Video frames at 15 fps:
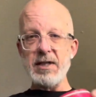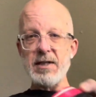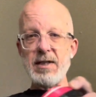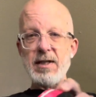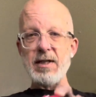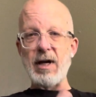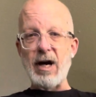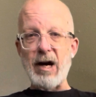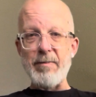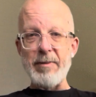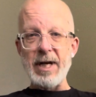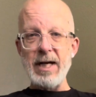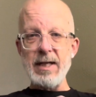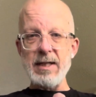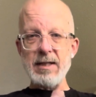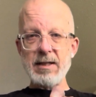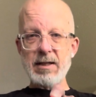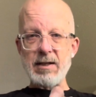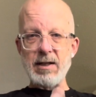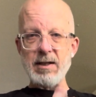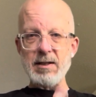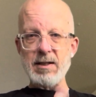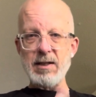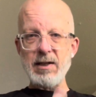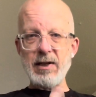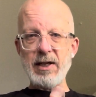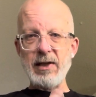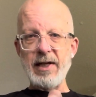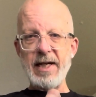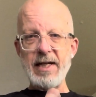the top and it's constantly
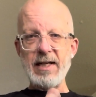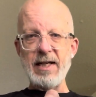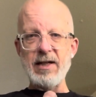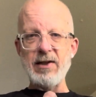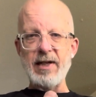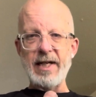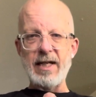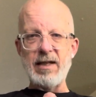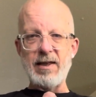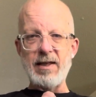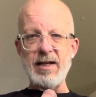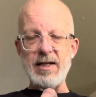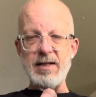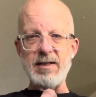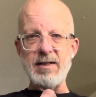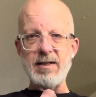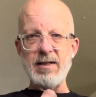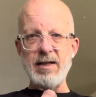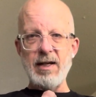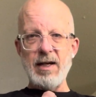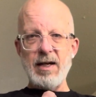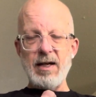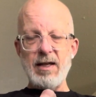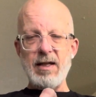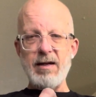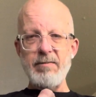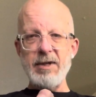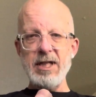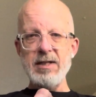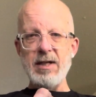landing like this, that
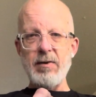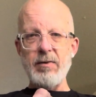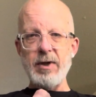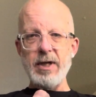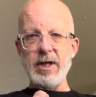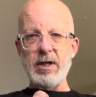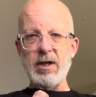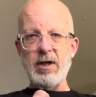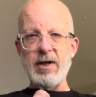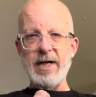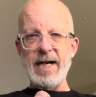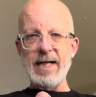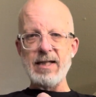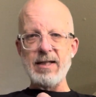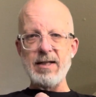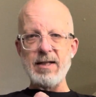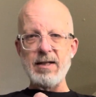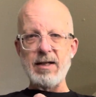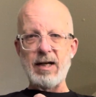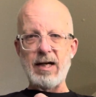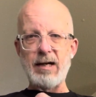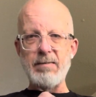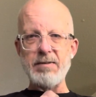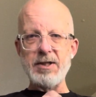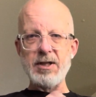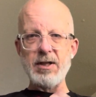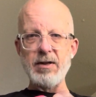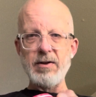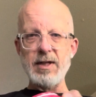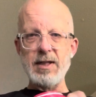means I want to correct the top
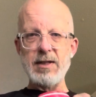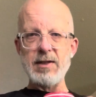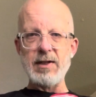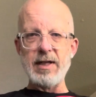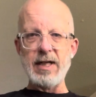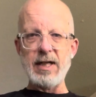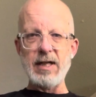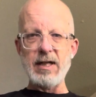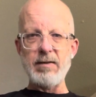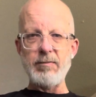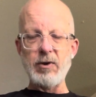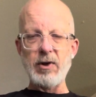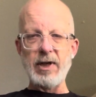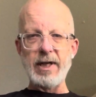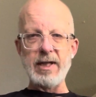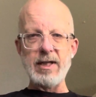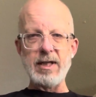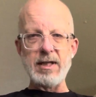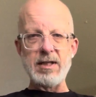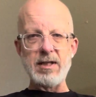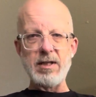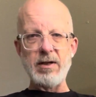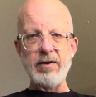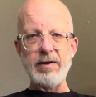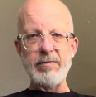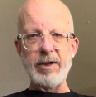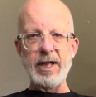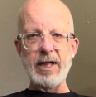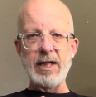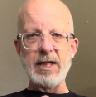so it's landing more like this. So in
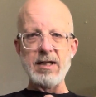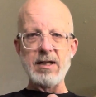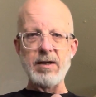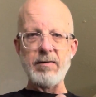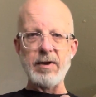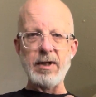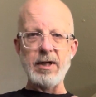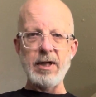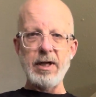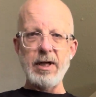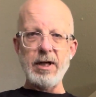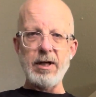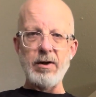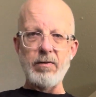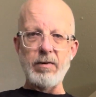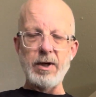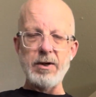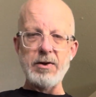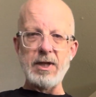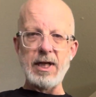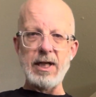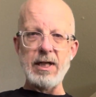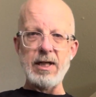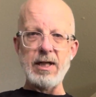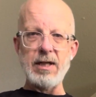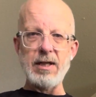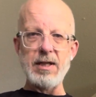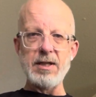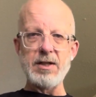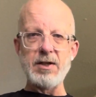my case, I want to rotate it in
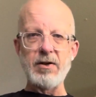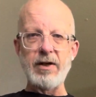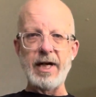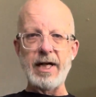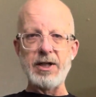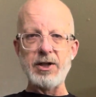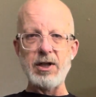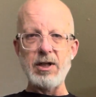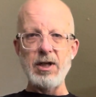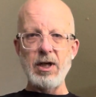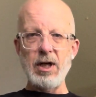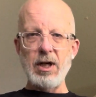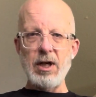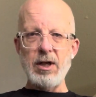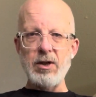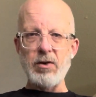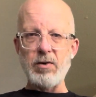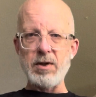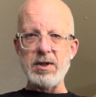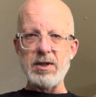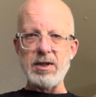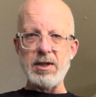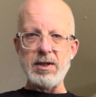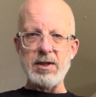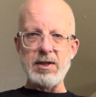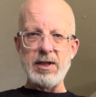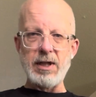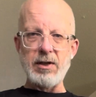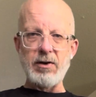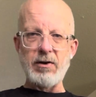this direction towards the
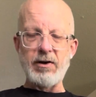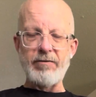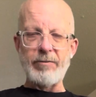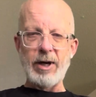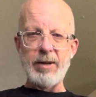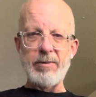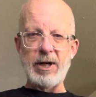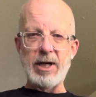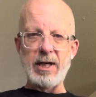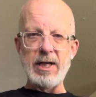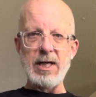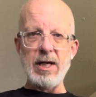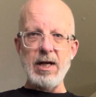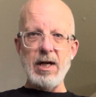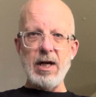center of my body.